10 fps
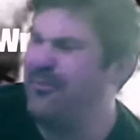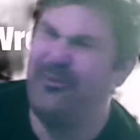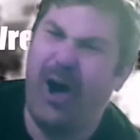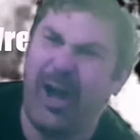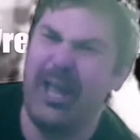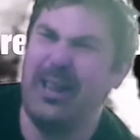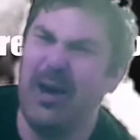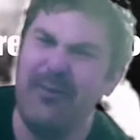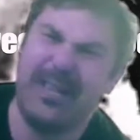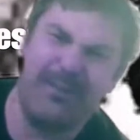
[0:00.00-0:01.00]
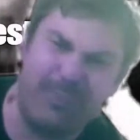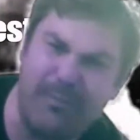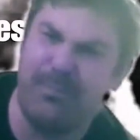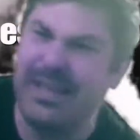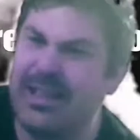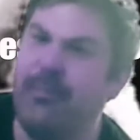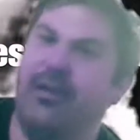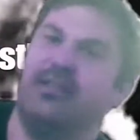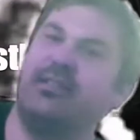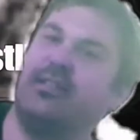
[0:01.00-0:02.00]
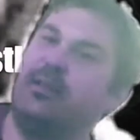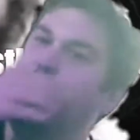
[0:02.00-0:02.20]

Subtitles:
fucking love it if we beat them, as